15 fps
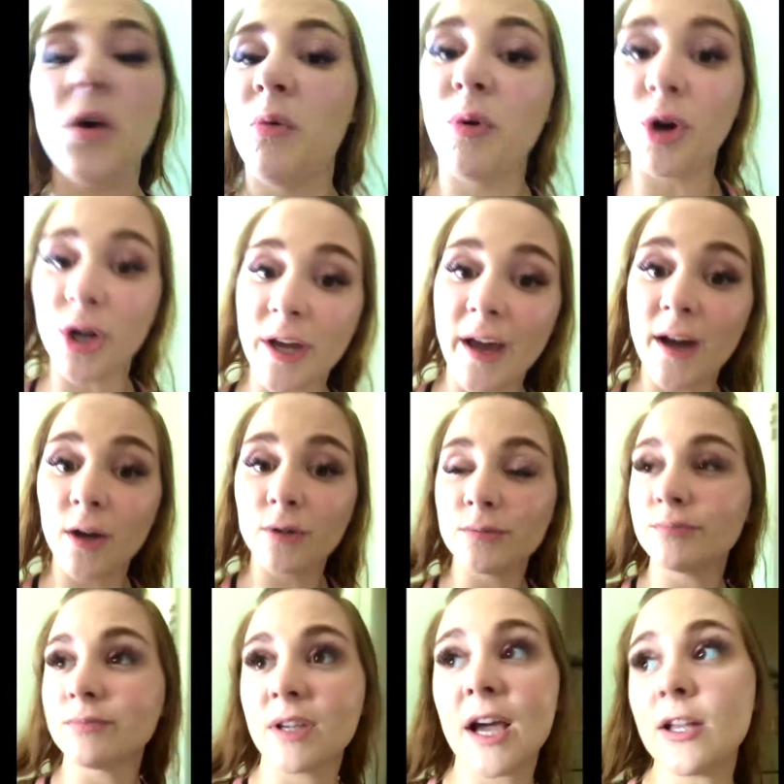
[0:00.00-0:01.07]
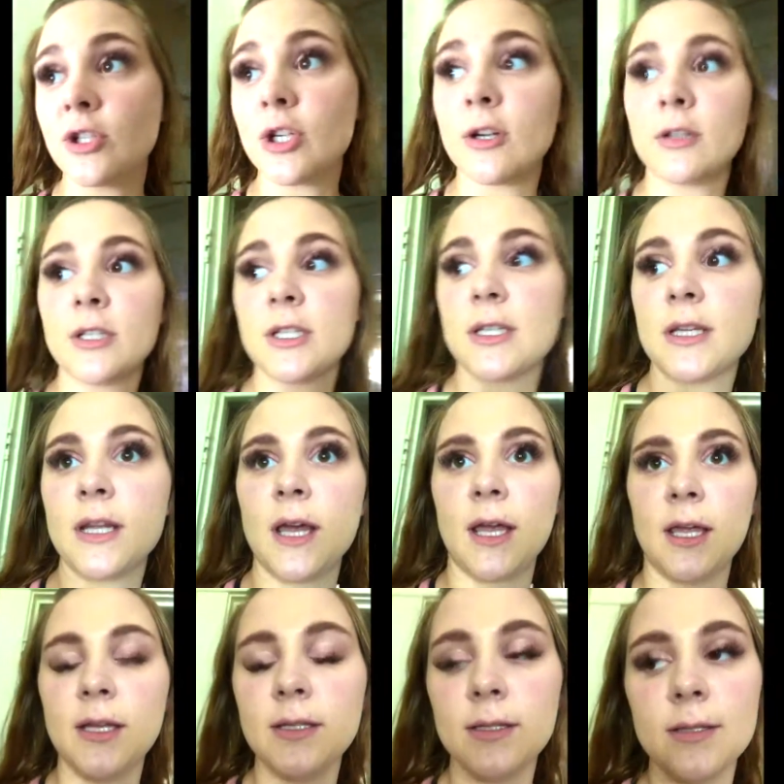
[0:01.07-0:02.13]
workout, got church
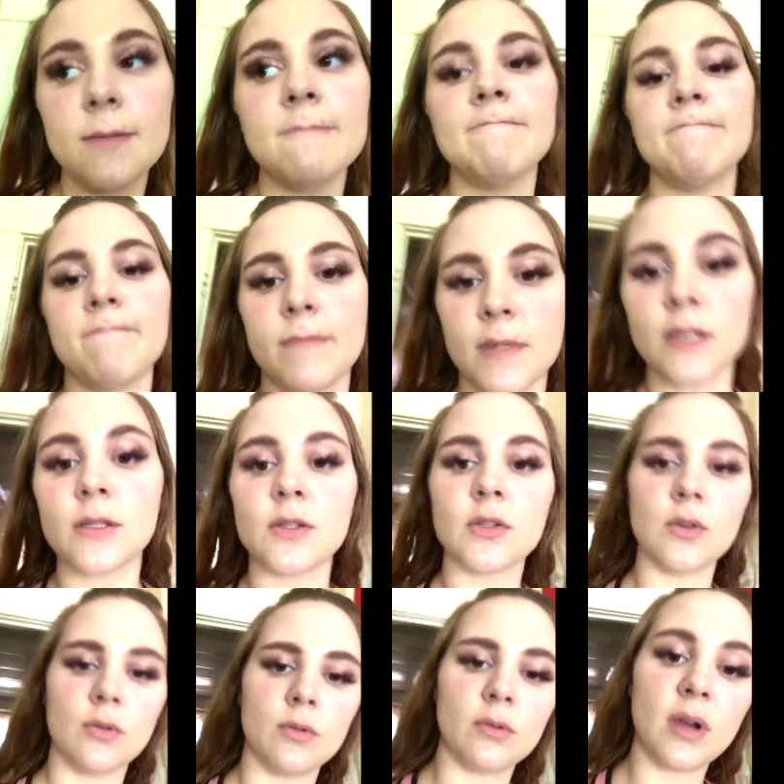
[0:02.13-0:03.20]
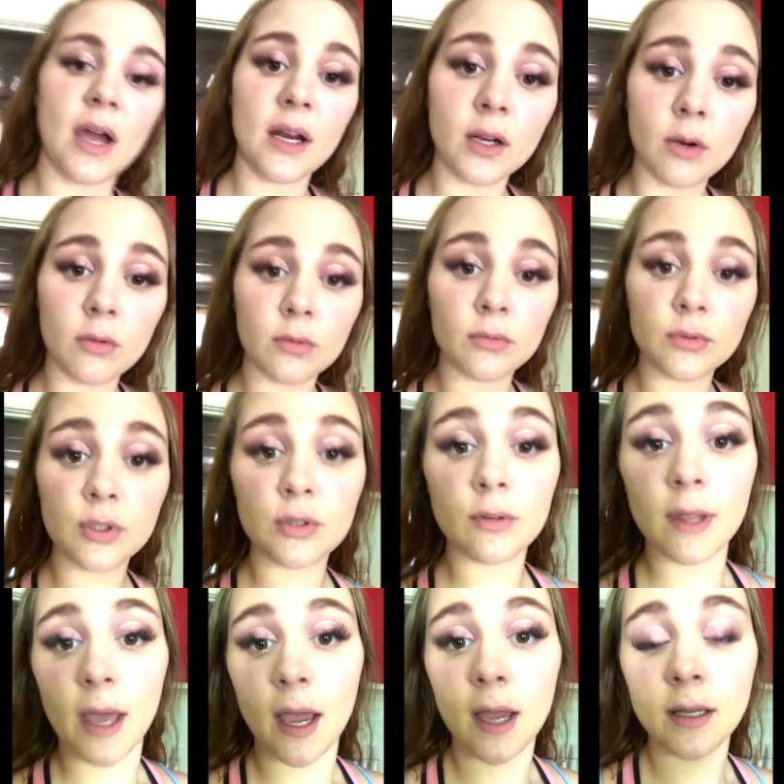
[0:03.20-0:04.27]
tonight. So gotta go and do
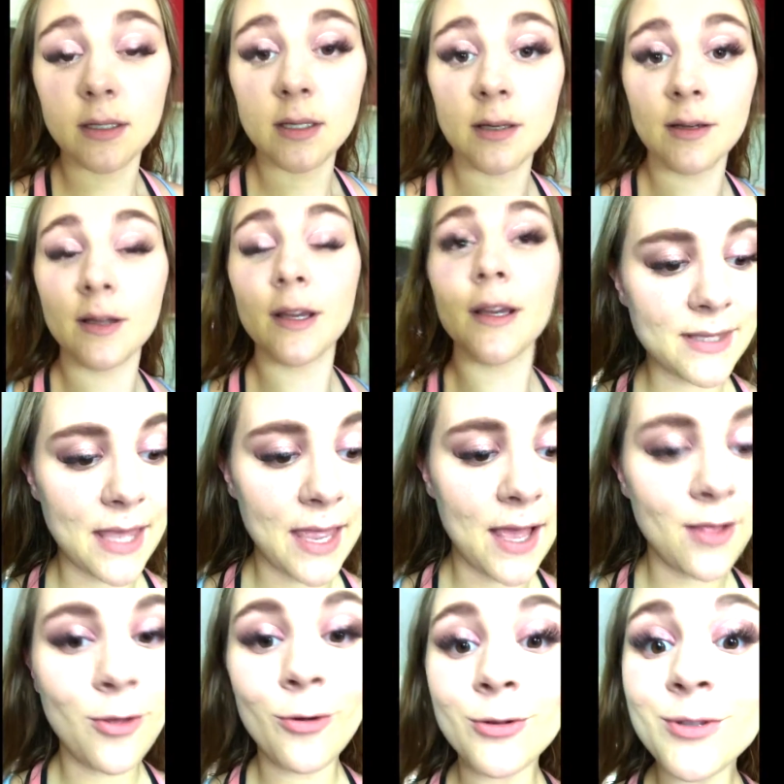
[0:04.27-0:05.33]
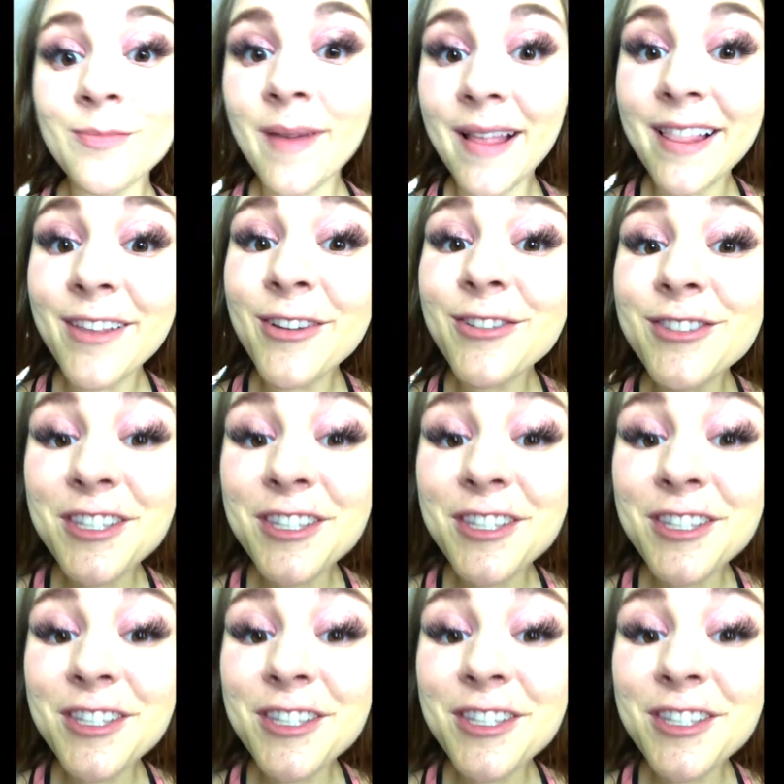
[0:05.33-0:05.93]
that. Say hello to my little